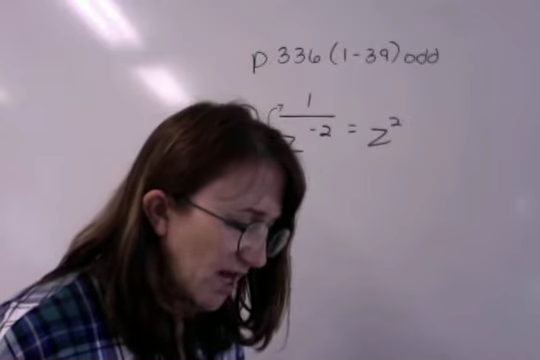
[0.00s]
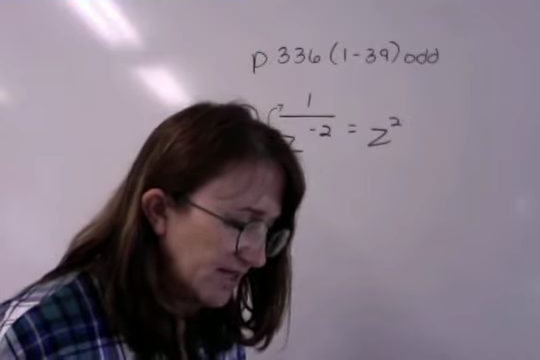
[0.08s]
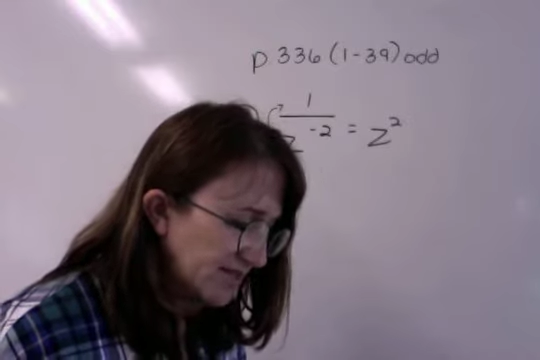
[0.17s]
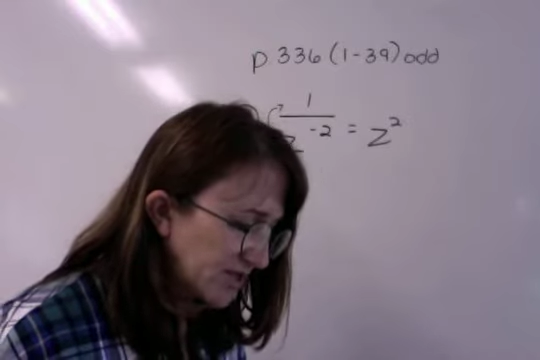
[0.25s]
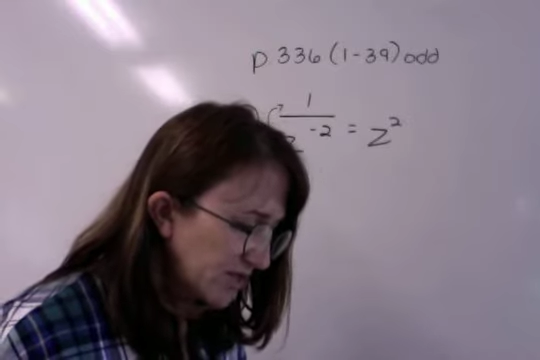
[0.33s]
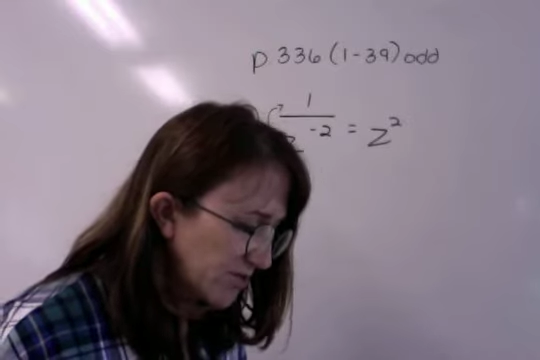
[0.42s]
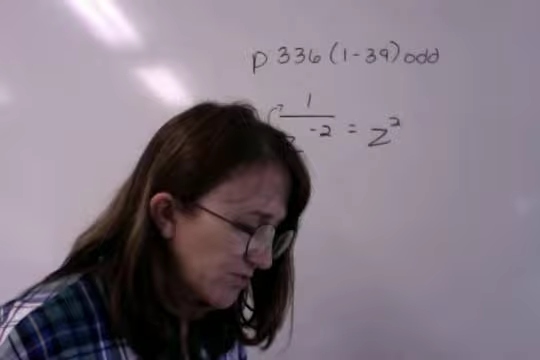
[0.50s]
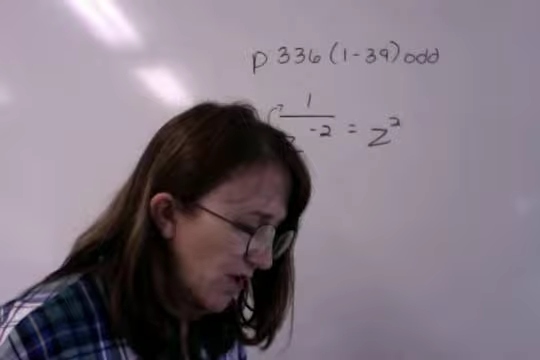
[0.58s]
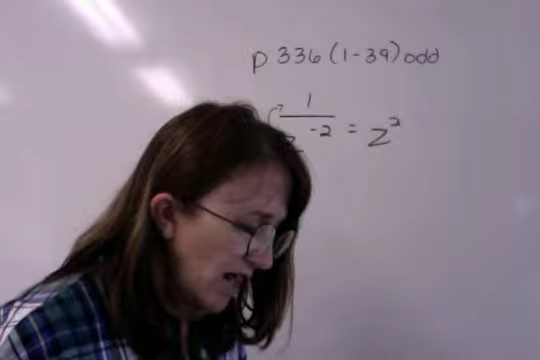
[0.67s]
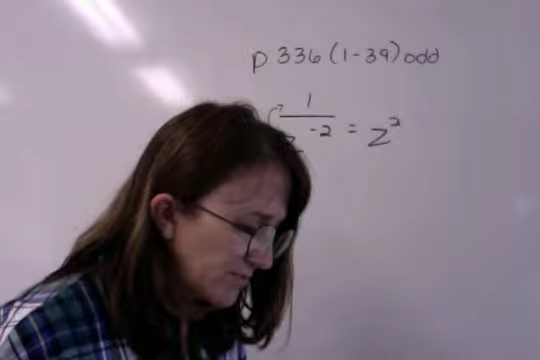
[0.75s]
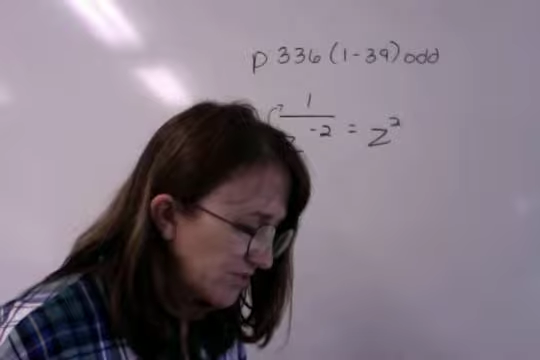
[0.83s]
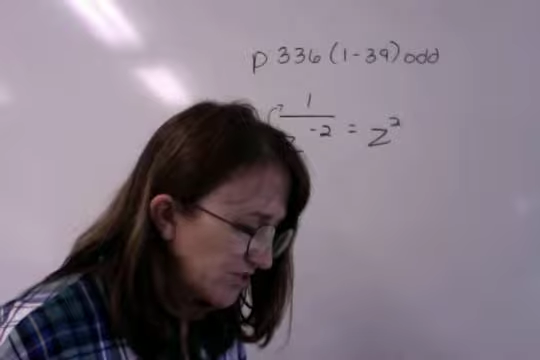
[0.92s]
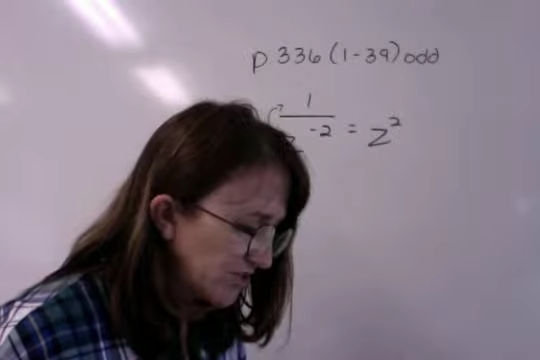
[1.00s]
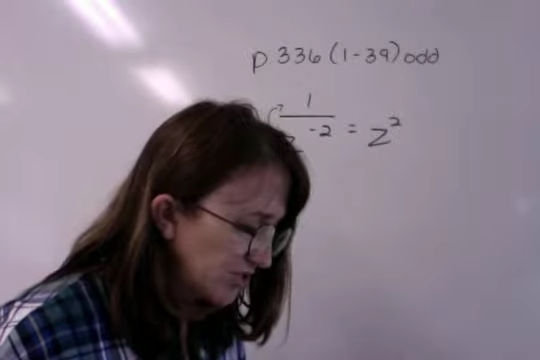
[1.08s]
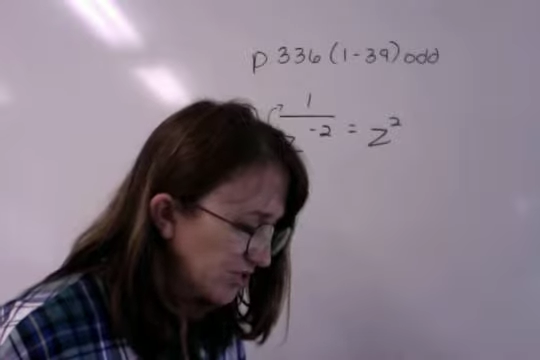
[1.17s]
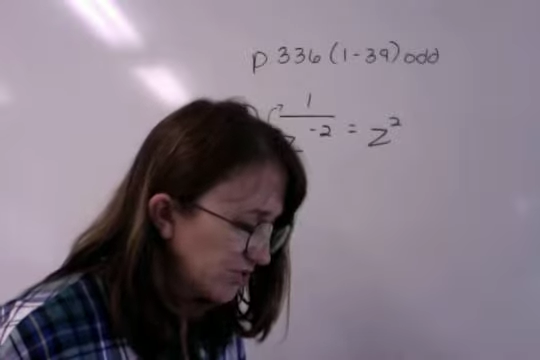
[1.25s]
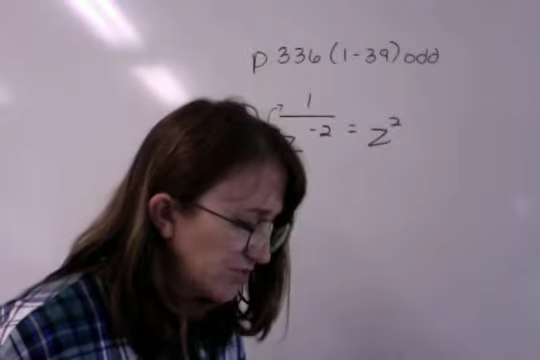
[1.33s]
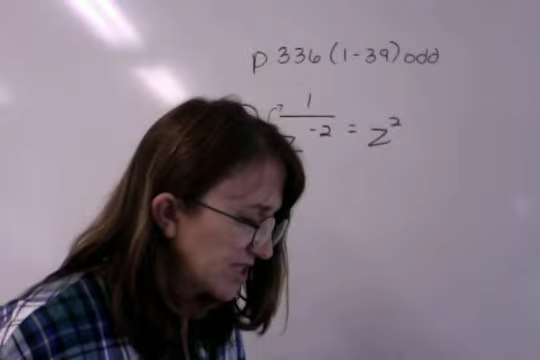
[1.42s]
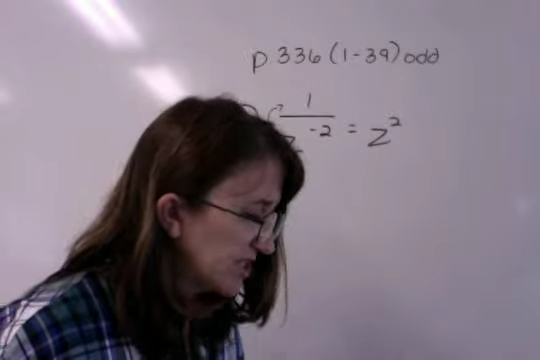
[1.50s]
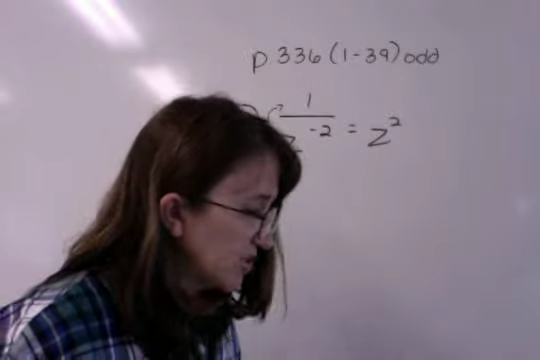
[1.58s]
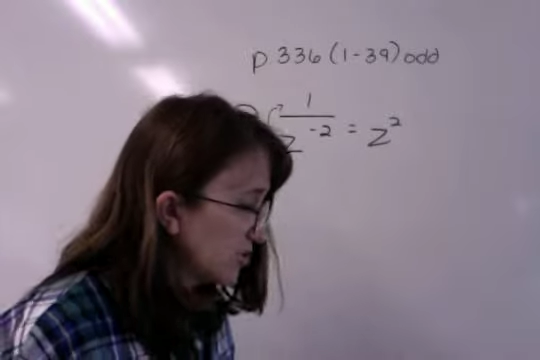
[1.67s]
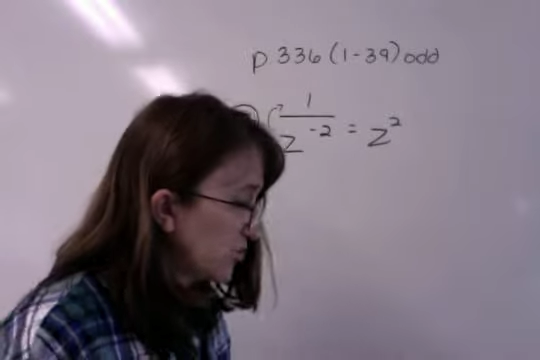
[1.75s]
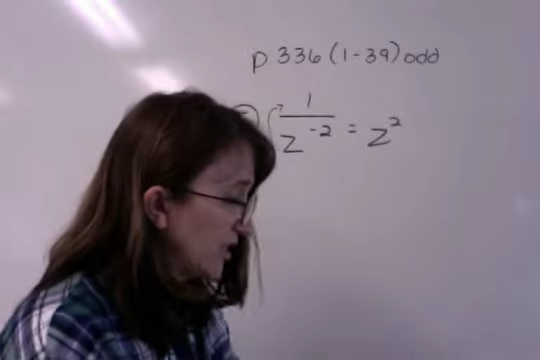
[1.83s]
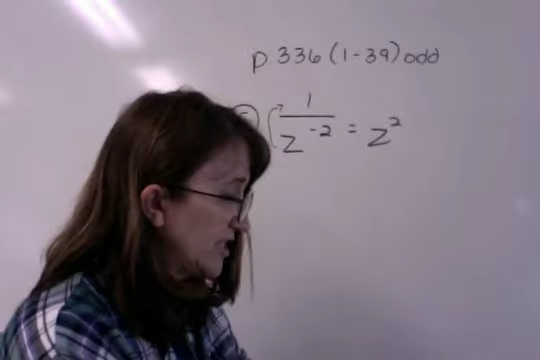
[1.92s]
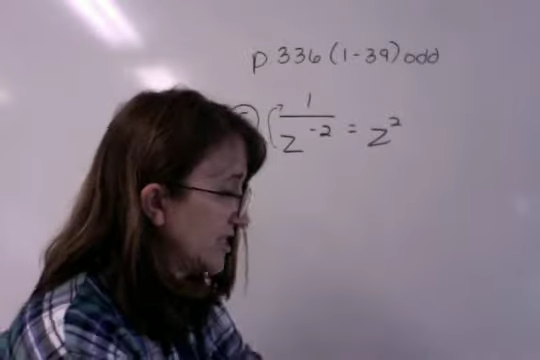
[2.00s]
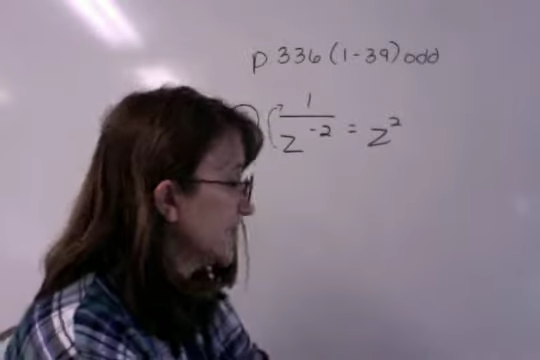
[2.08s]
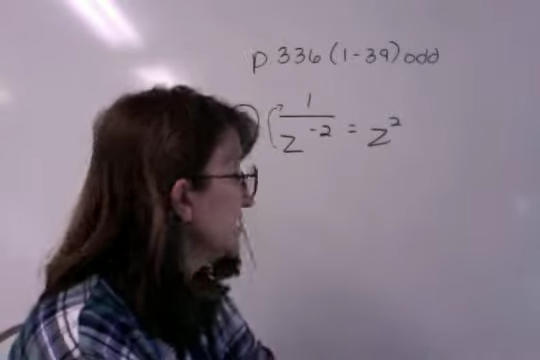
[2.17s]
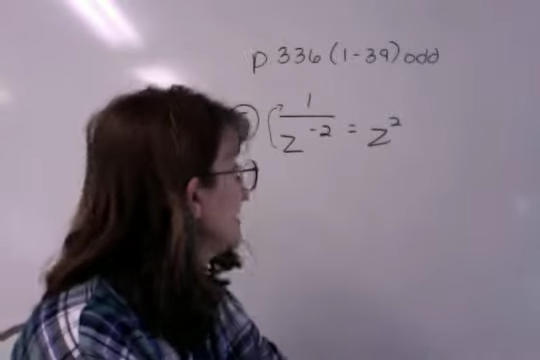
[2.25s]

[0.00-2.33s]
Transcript: So I'm just choosing 20.